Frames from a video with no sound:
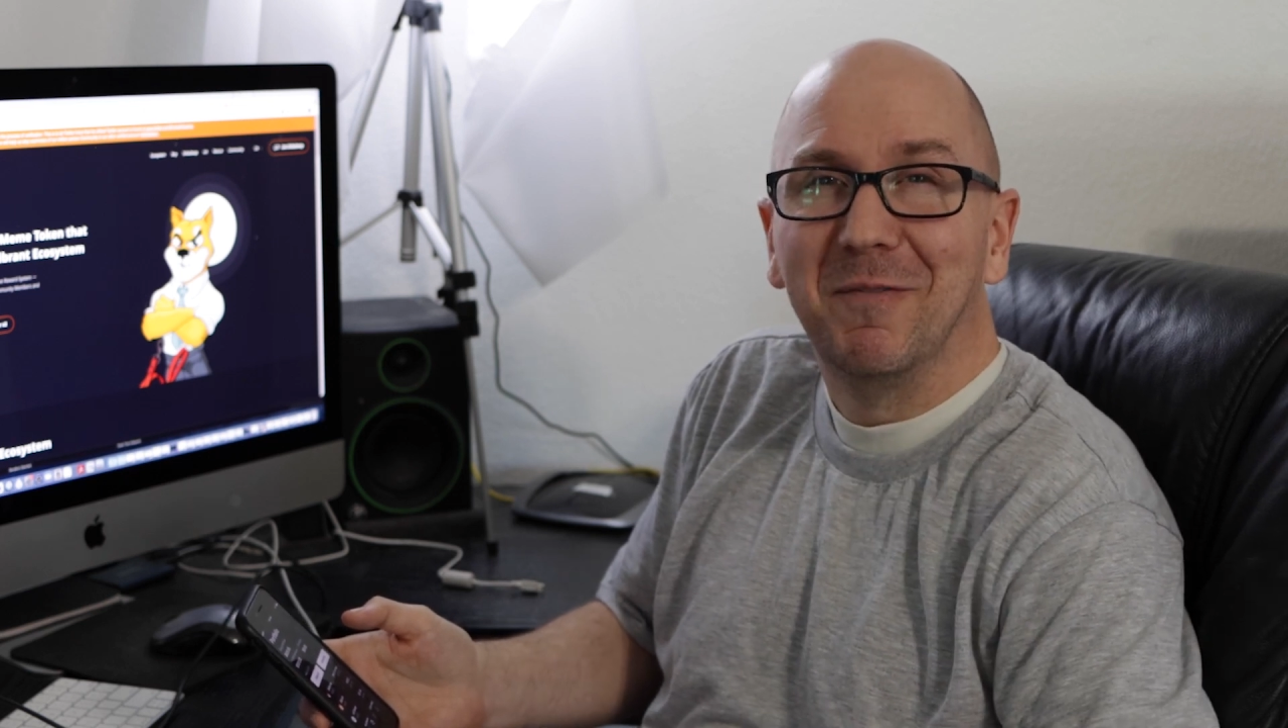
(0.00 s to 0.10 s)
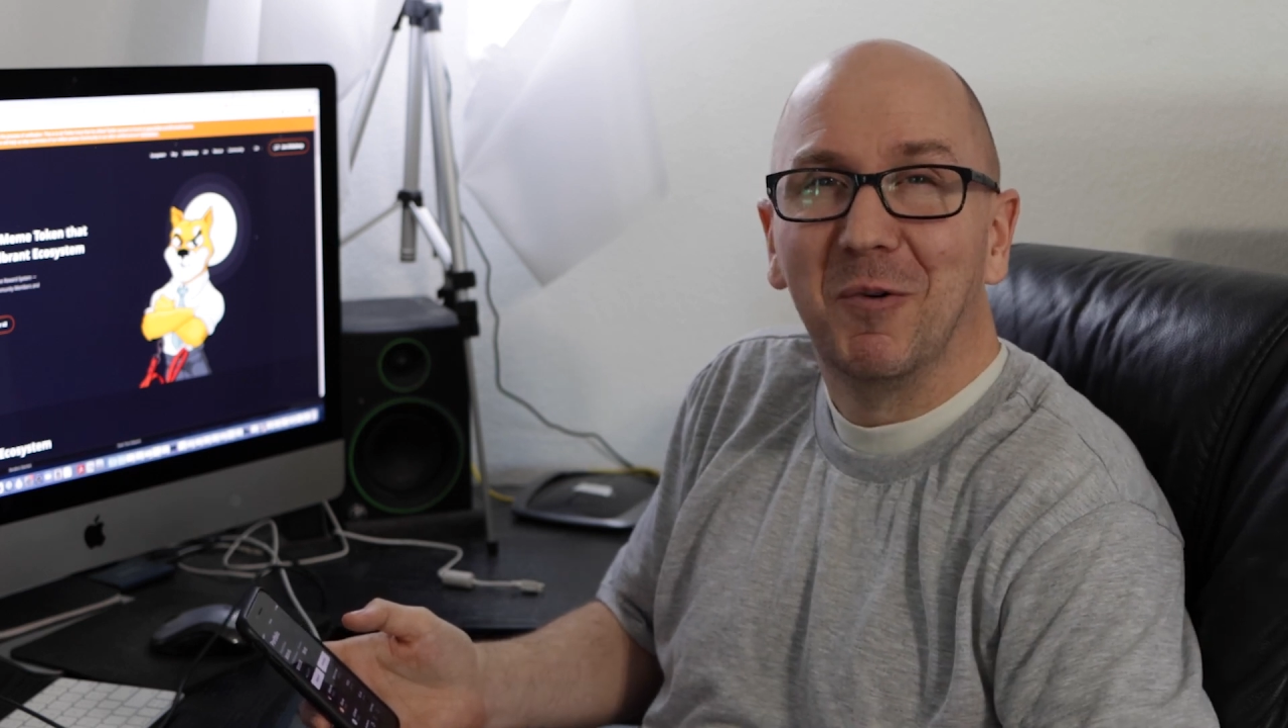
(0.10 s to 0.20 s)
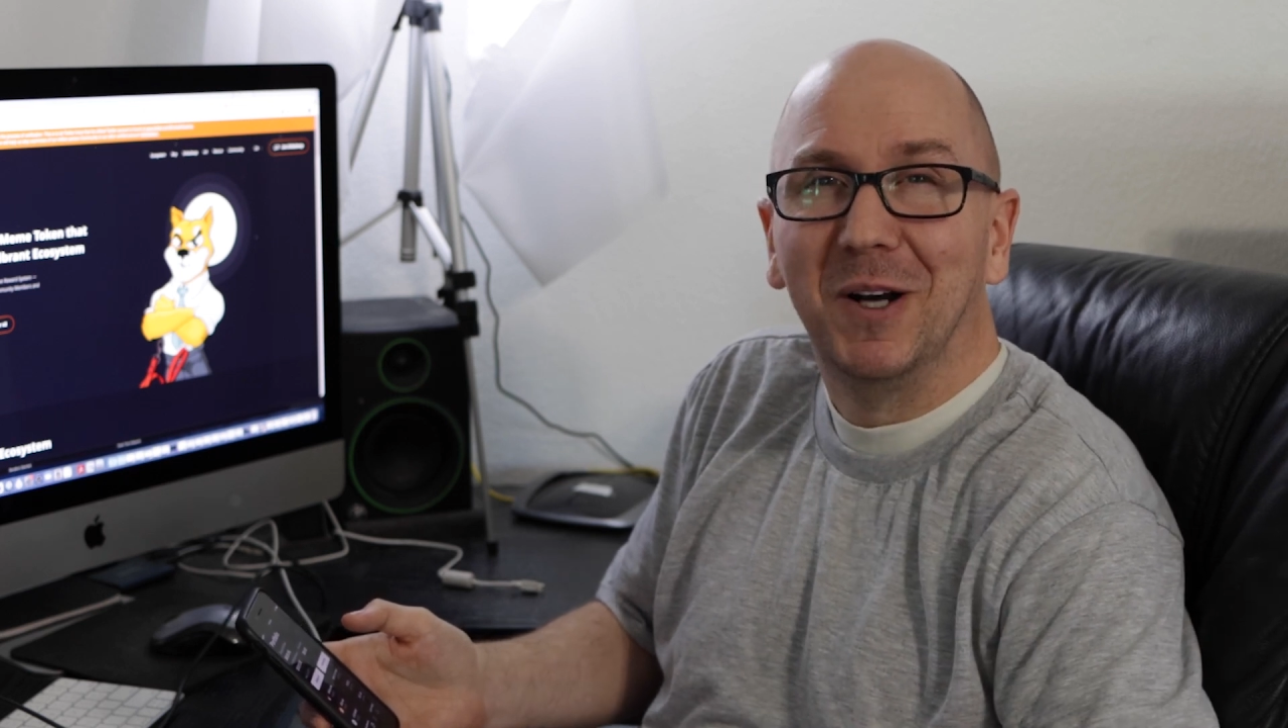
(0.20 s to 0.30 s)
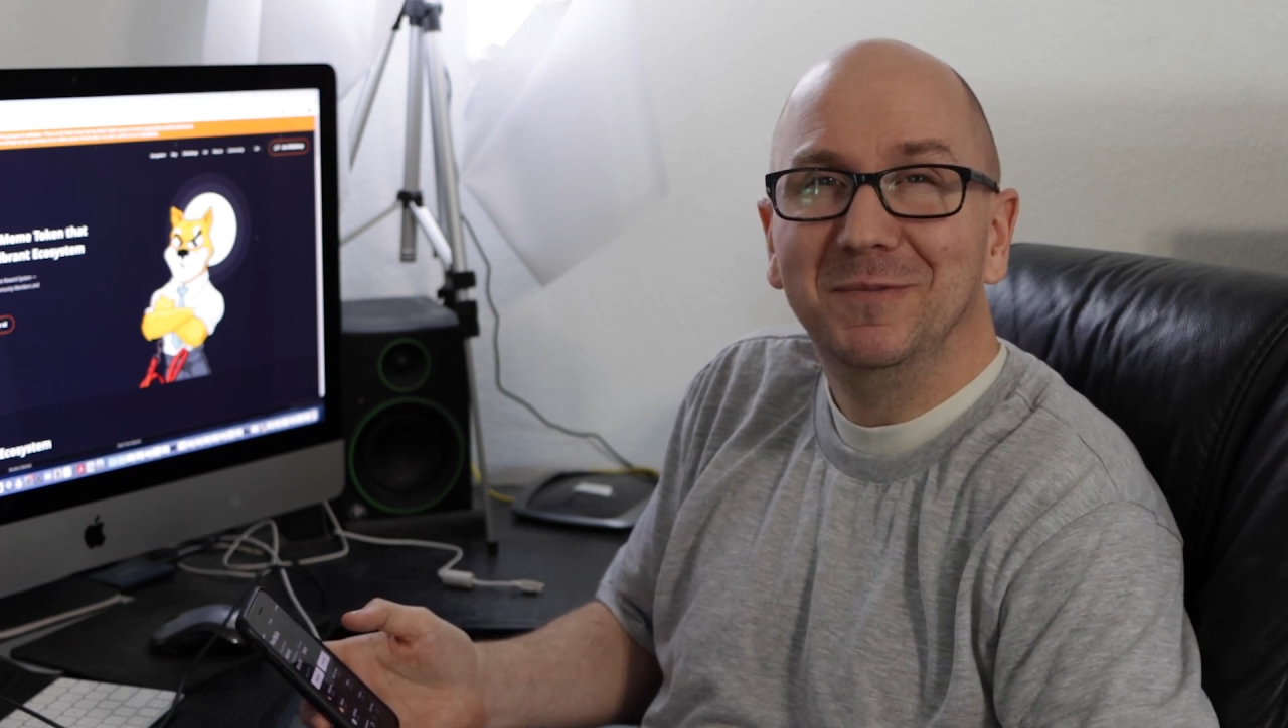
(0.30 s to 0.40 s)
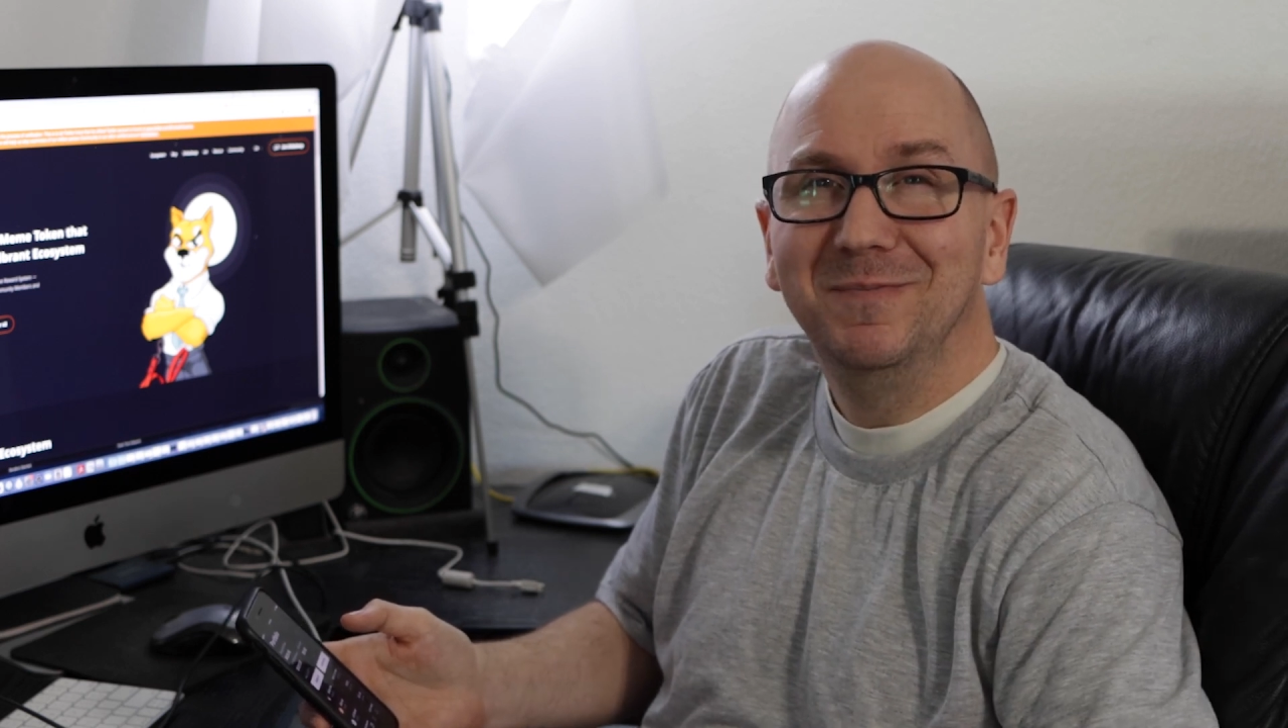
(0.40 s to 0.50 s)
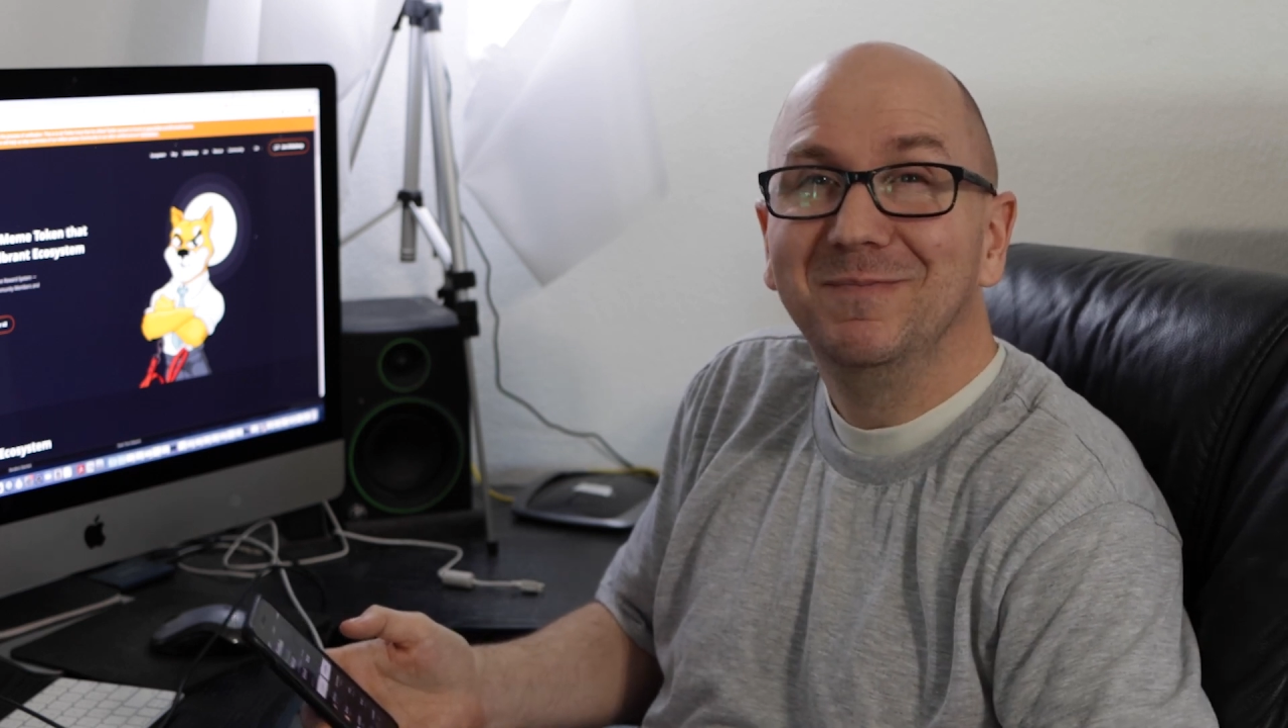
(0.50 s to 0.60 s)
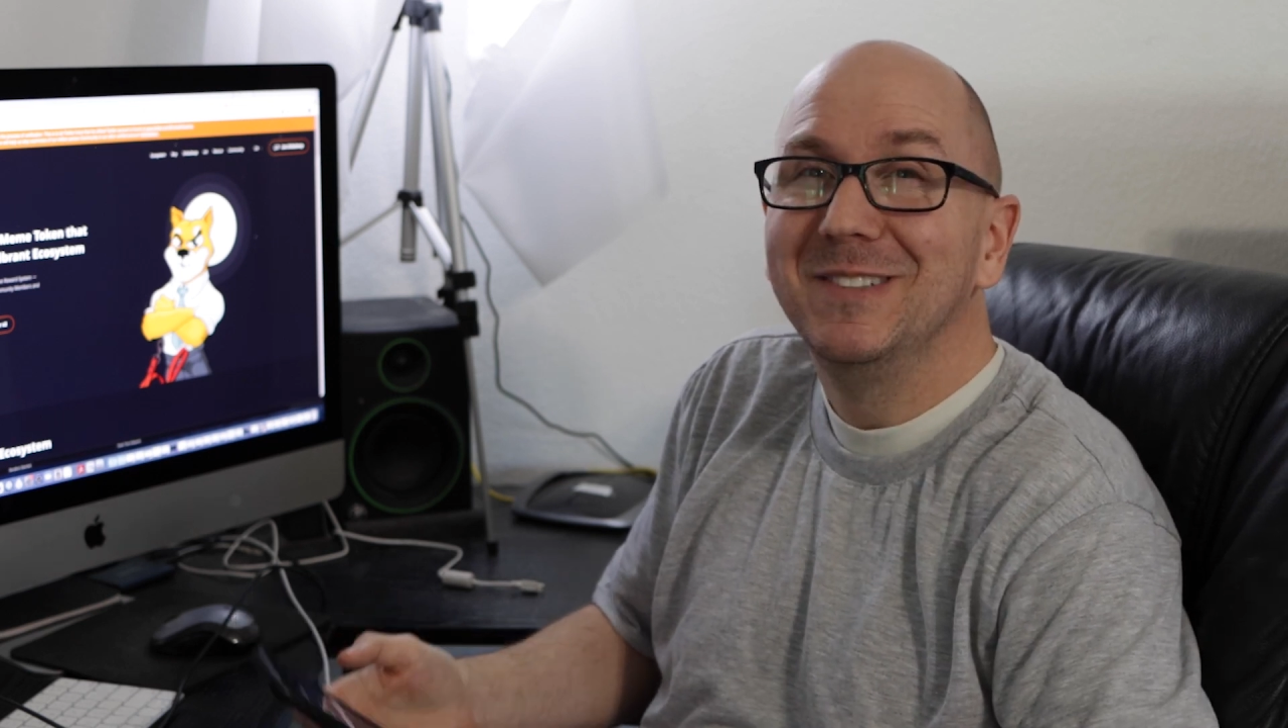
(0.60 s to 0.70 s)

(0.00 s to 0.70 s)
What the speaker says: everyone.